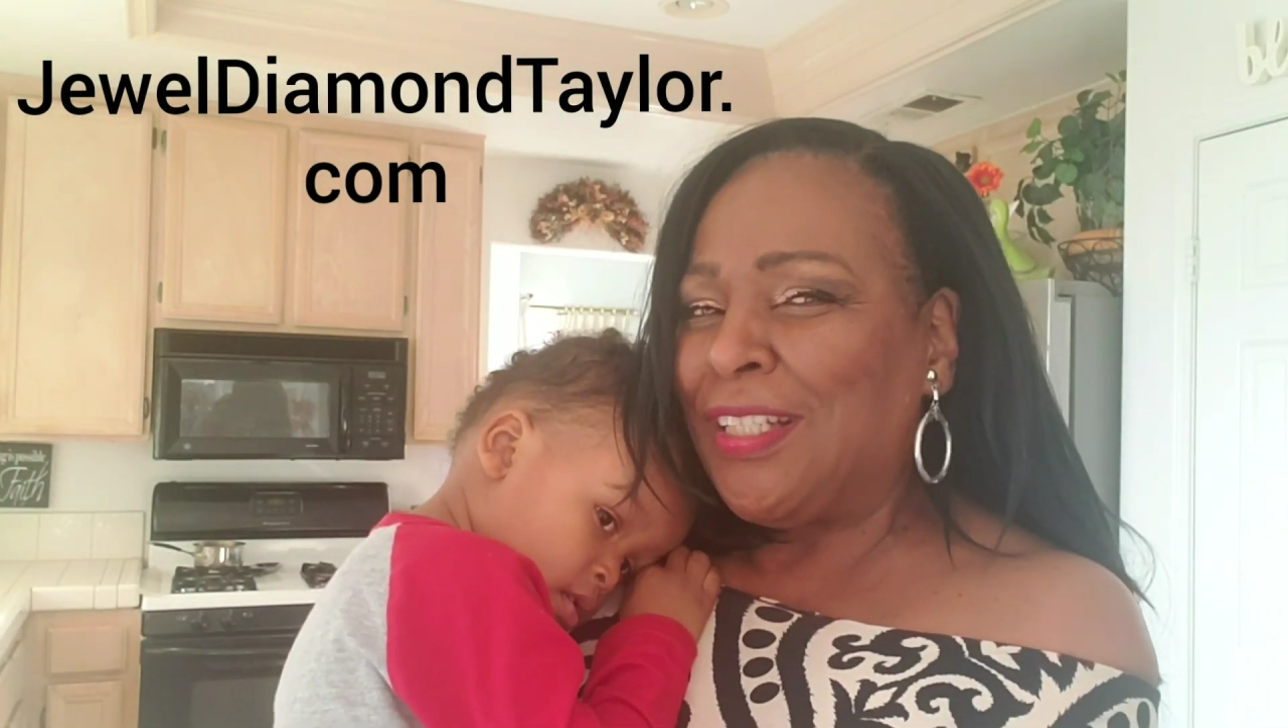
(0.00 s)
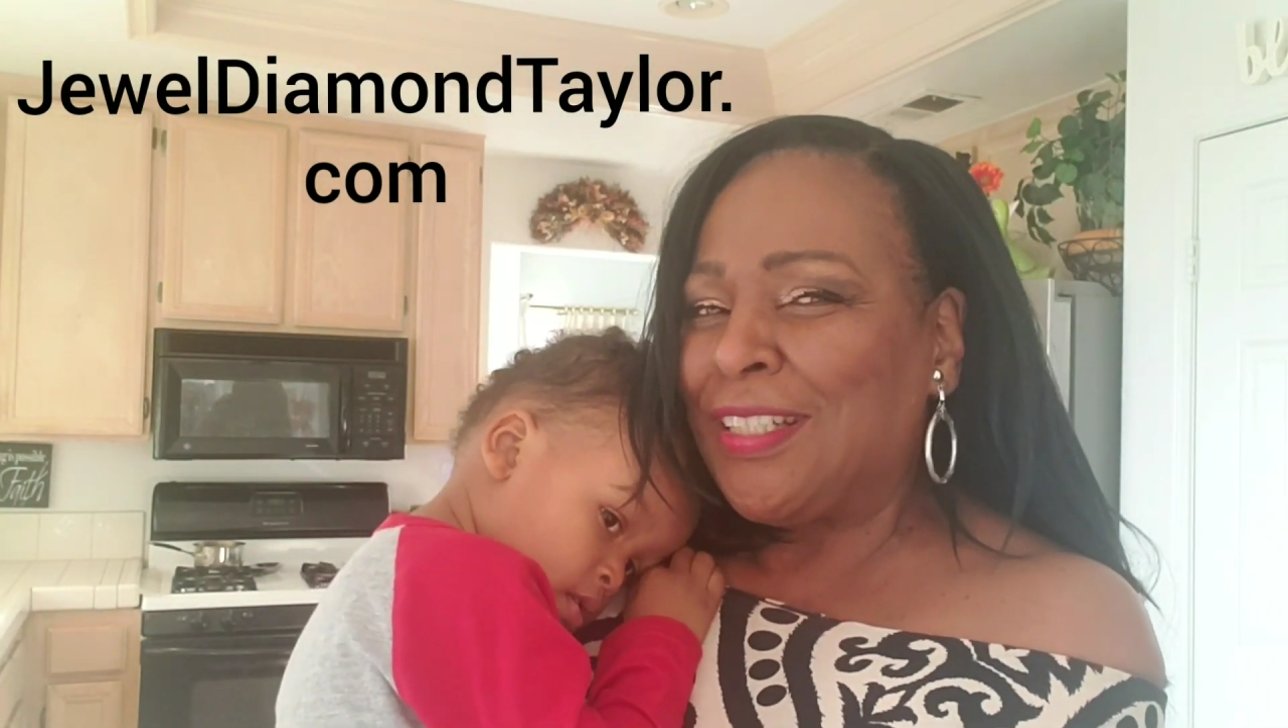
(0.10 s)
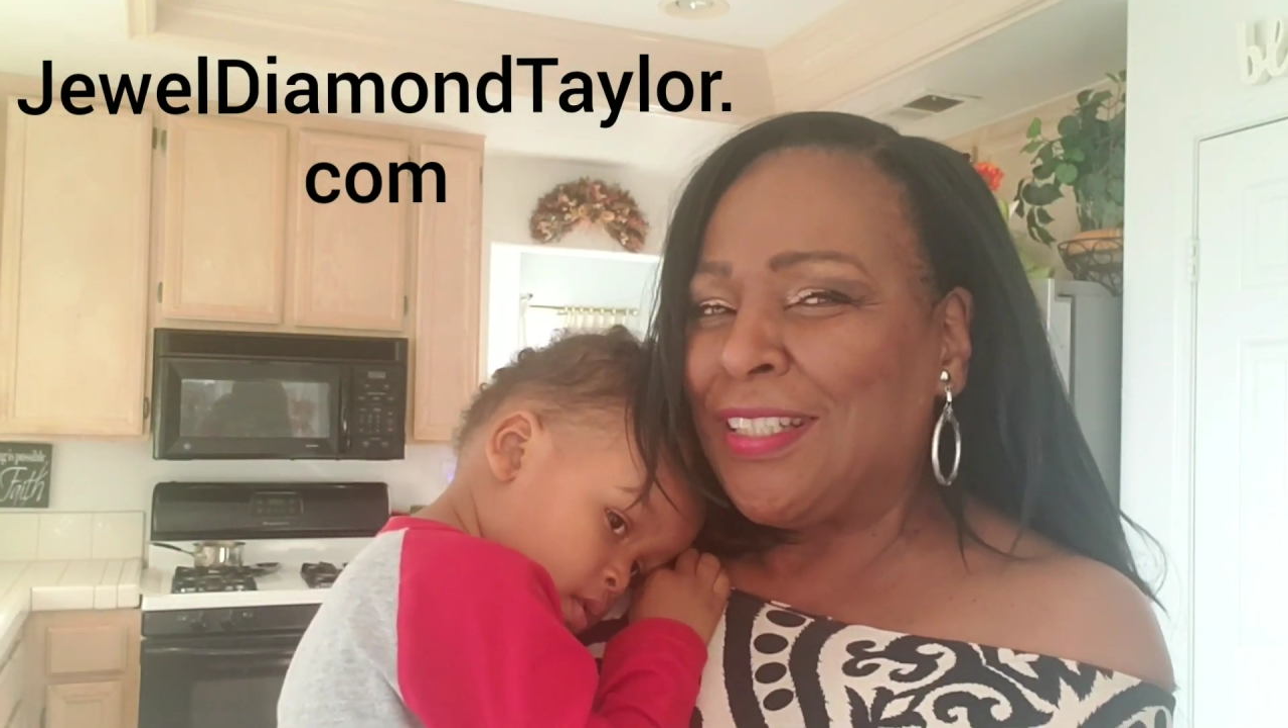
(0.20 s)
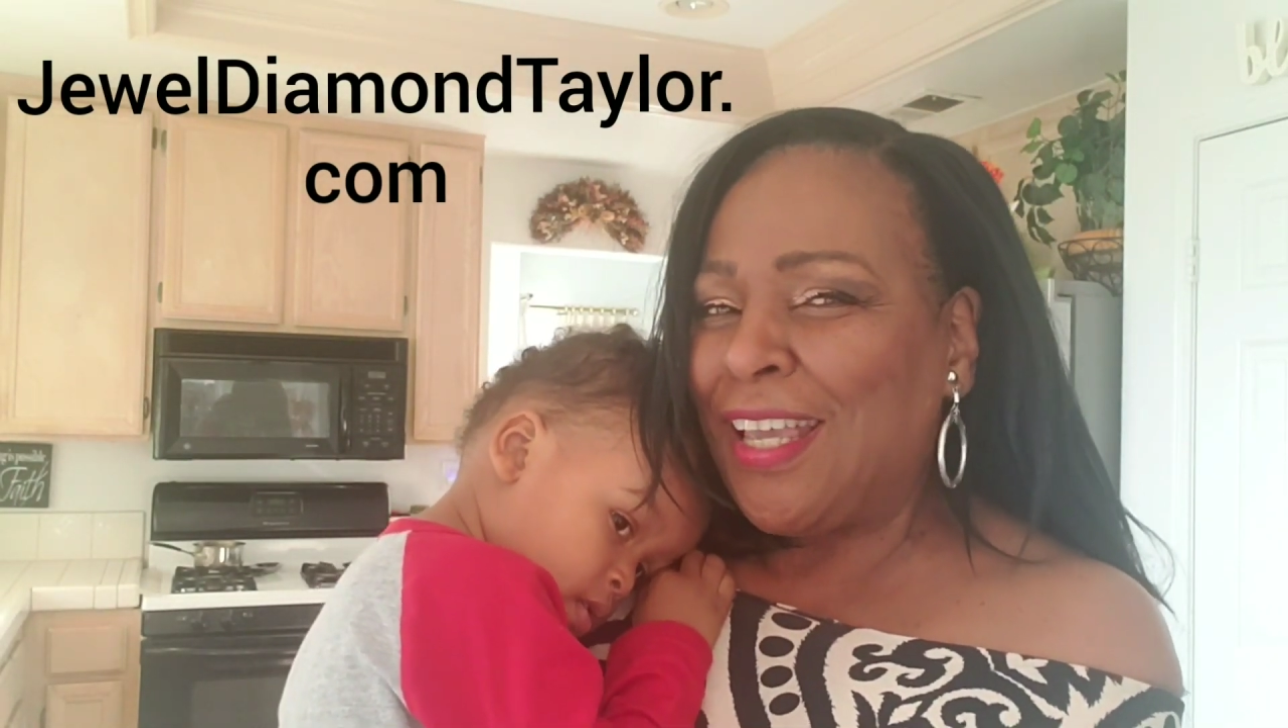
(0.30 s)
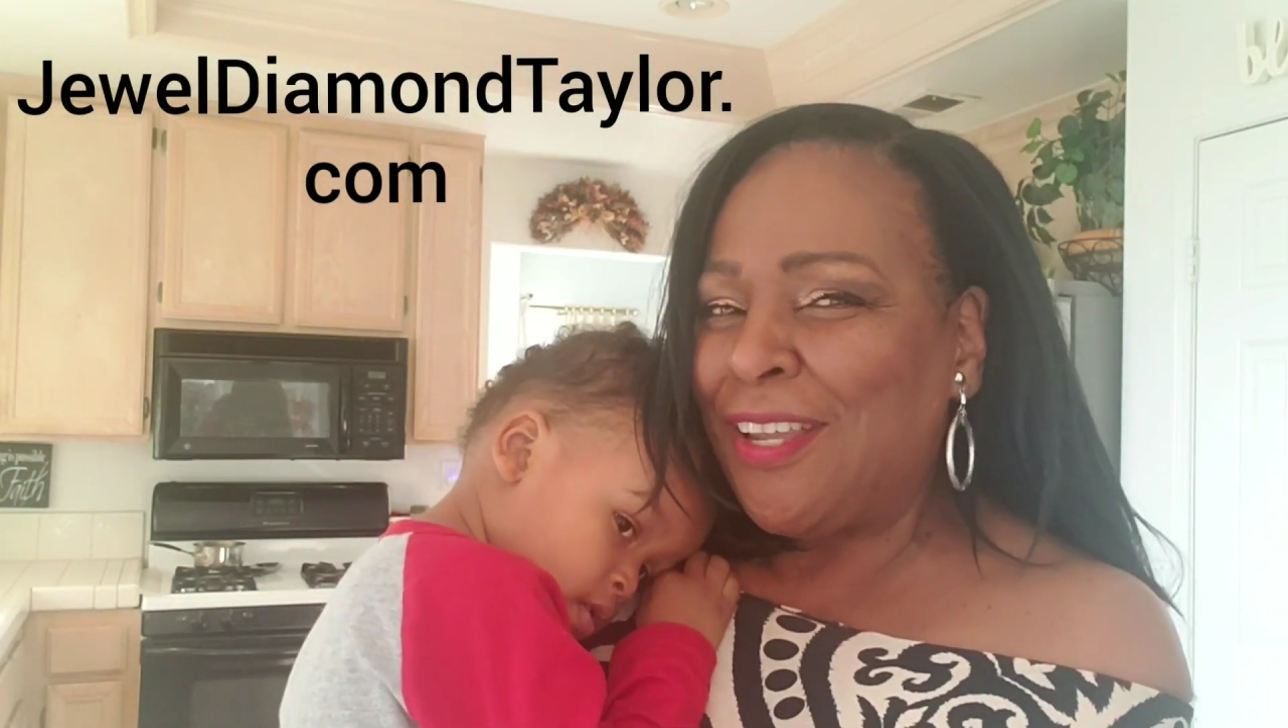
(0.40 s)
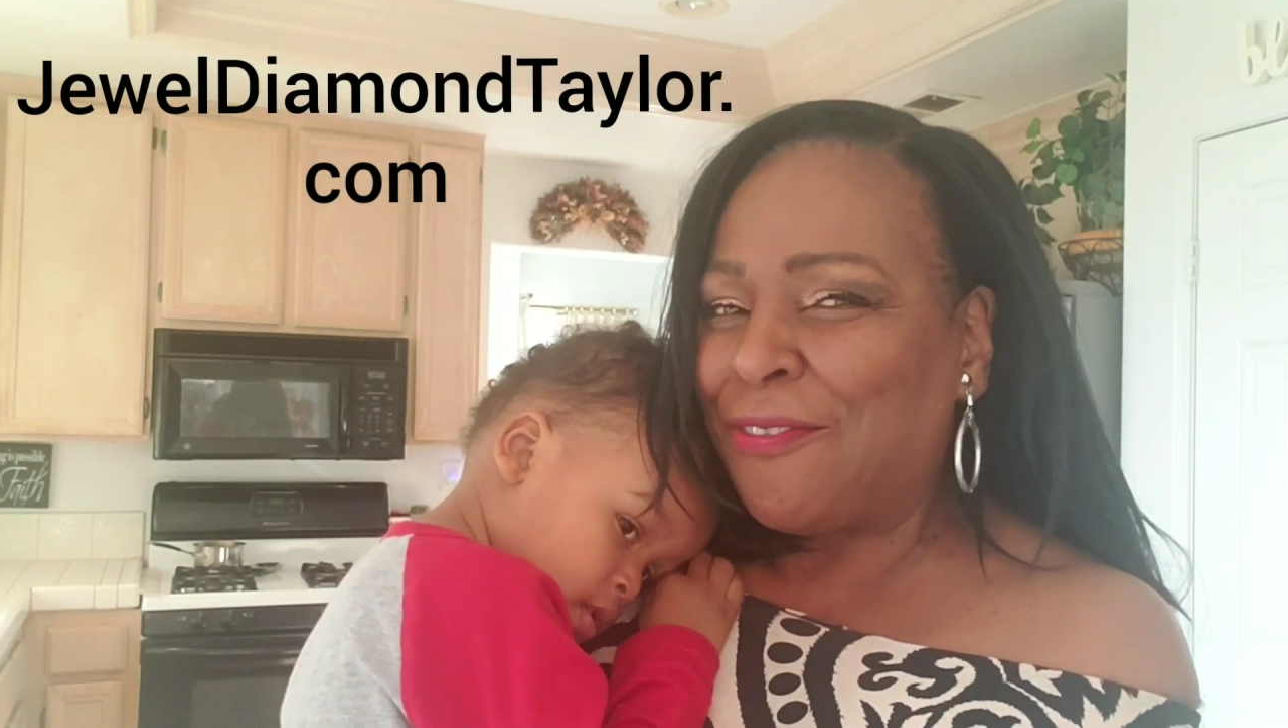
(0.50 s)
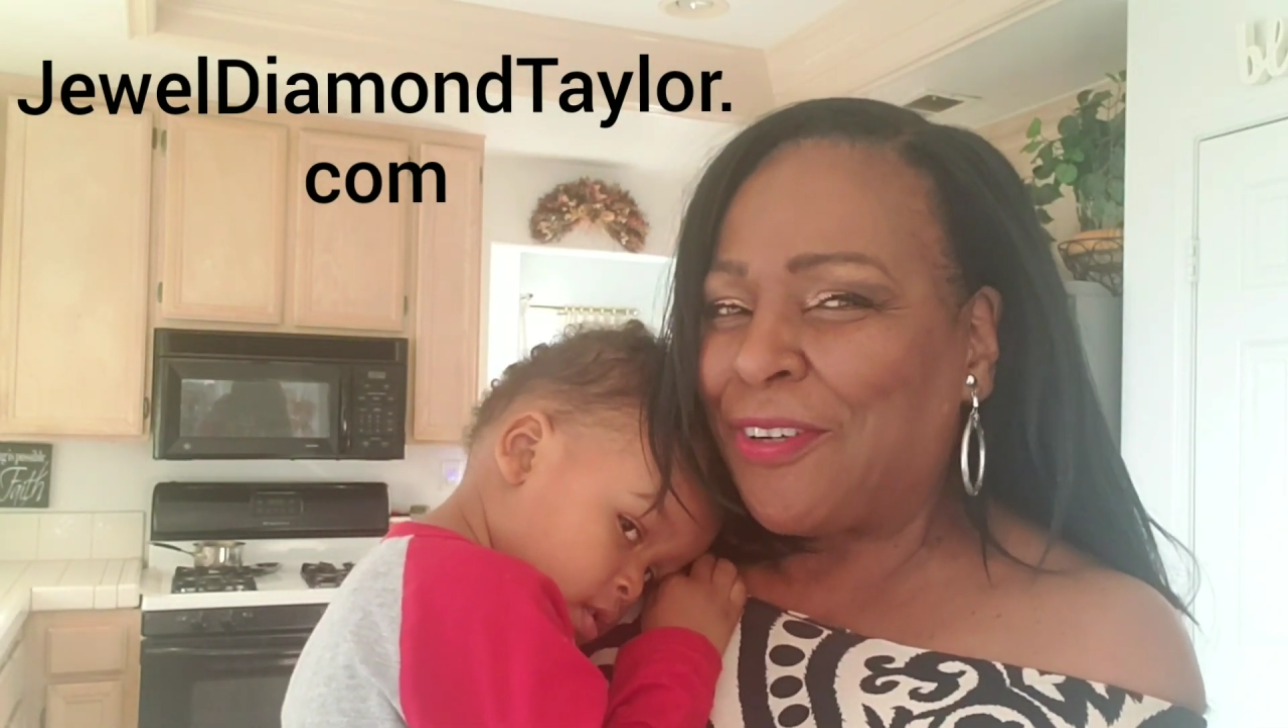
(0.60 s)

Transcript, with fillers: in today